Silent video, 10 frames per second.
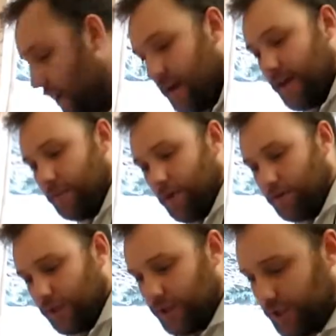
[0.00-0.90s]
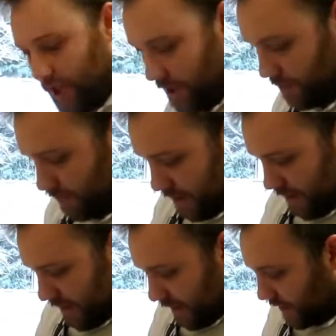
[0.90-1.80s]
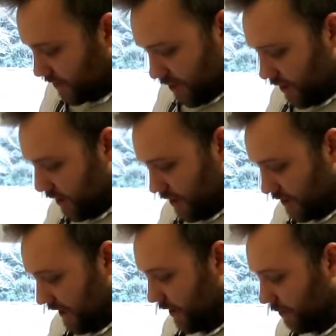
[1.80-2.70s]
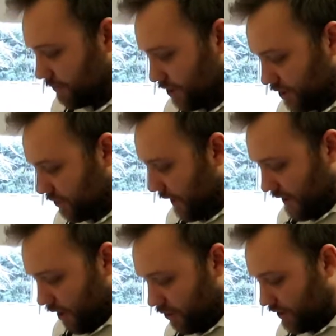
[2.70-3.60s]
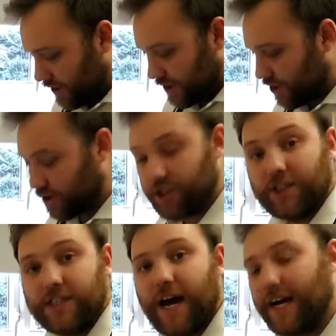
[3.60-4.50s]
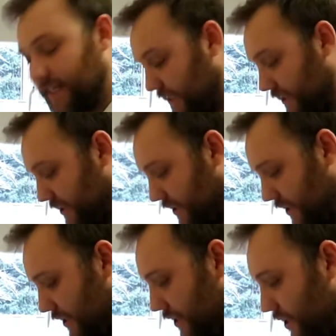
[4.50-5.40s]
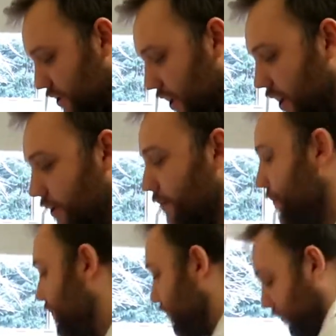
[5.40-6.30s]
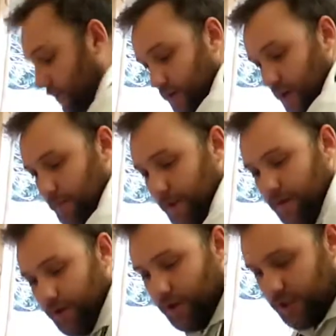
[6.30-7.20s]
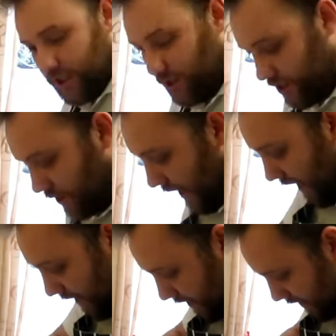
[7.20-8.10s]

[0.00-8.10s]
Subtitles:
And then what we're going to do is, like I said, I'm just going to add icing sugar to taste. So I'm going to add a bit of icing sugar,